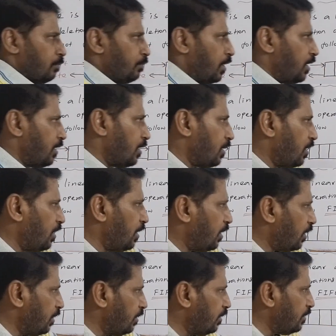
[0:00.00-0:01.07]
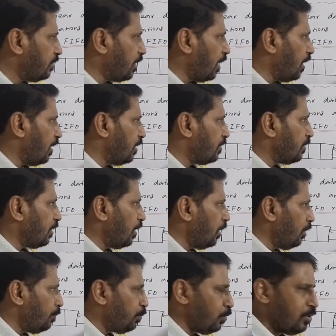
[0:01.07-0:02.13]
But here in this case,
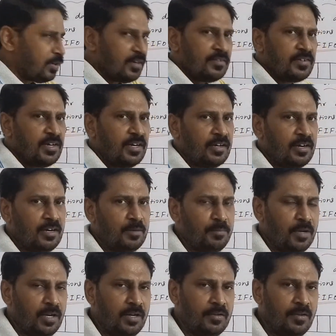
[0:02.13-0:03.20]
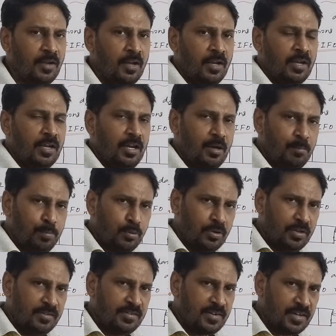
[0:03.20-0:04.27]
input restricted means
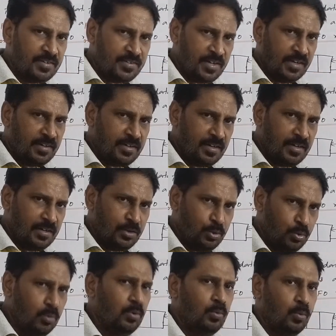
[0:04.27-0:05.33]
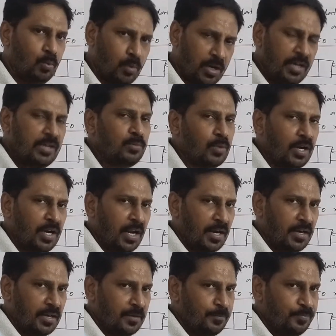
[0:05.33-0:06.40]
input is restricted to only one
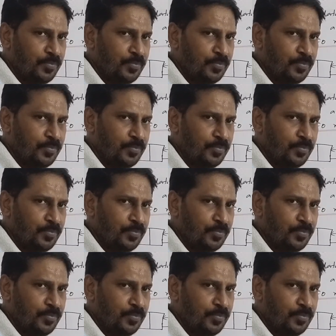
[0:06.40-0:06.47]
end.